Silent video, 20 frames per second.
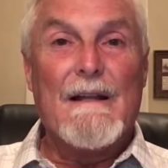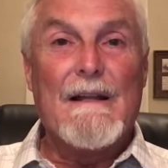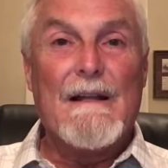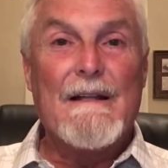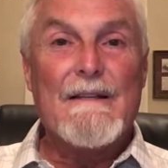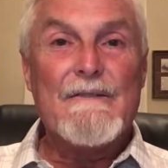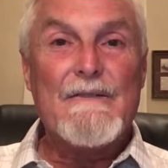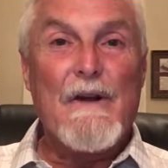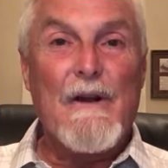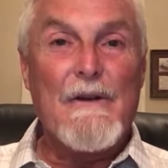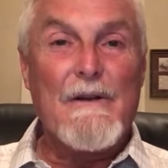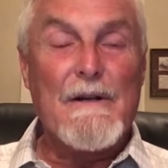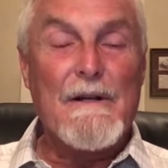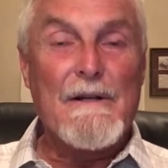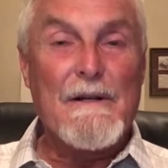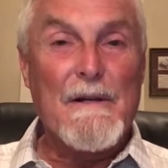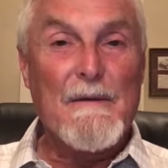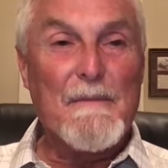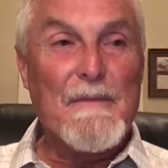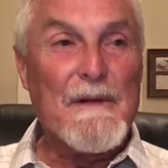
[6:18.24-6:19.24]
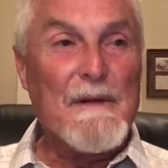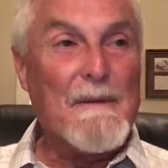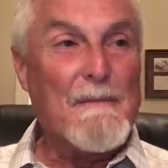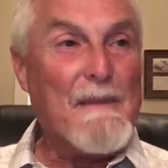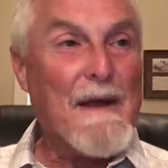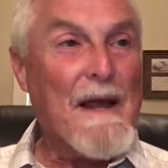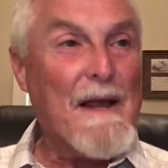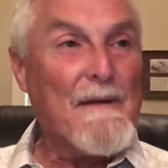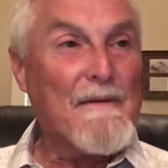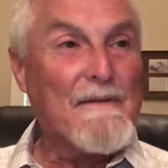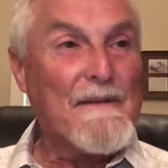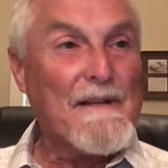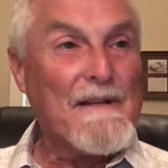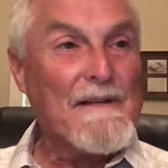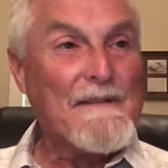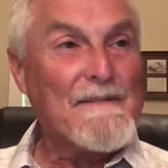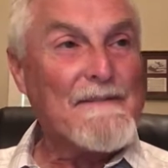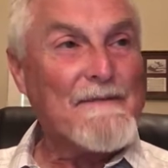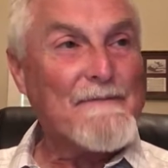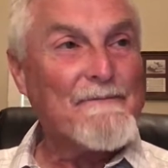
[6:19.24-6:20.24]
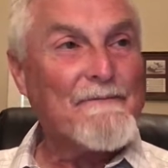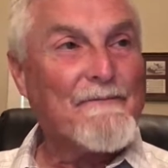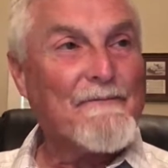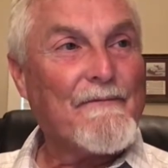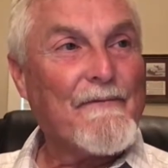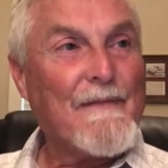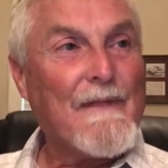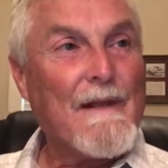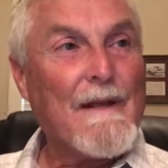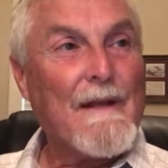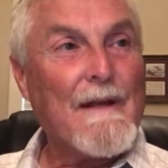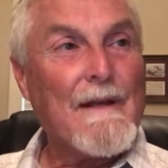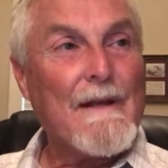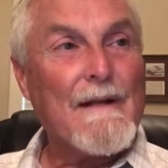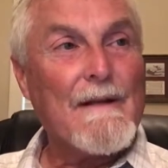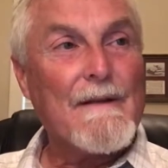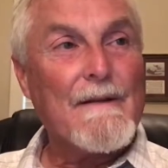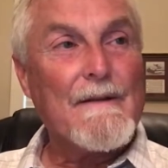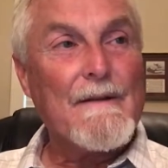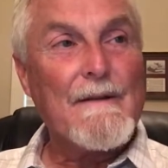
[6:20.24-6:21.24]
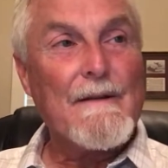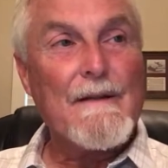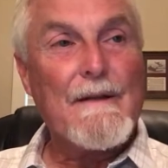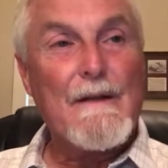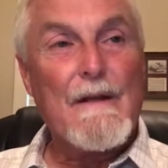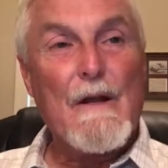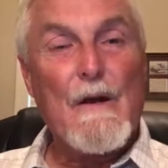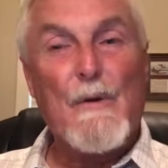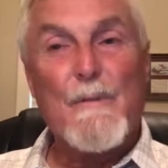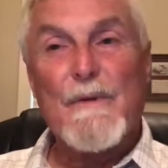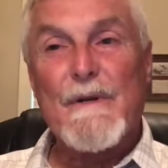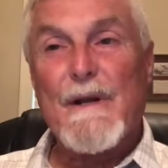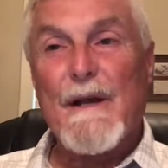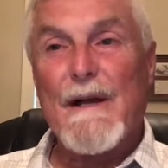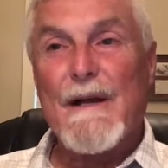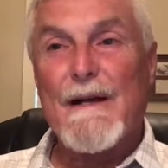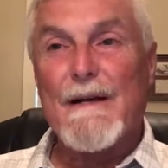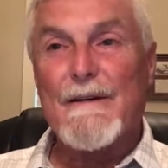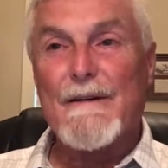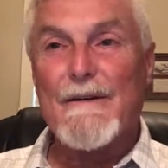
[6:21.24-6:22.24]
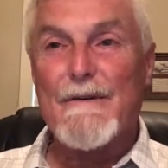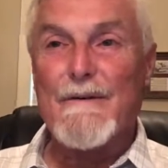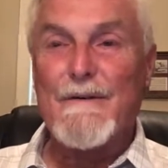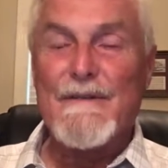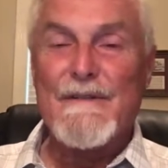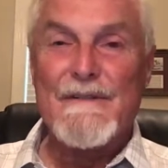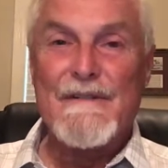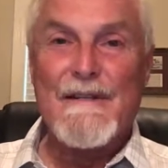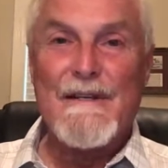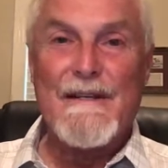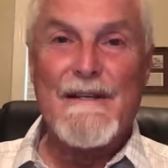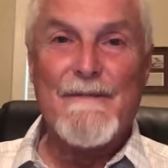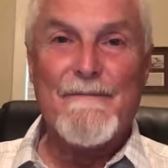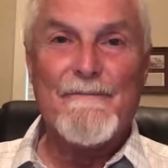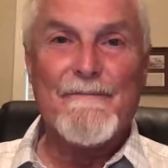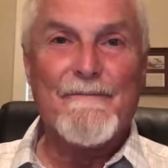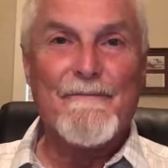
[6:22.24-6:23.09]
Let's talk a little bit about this. Obadiah, who is he?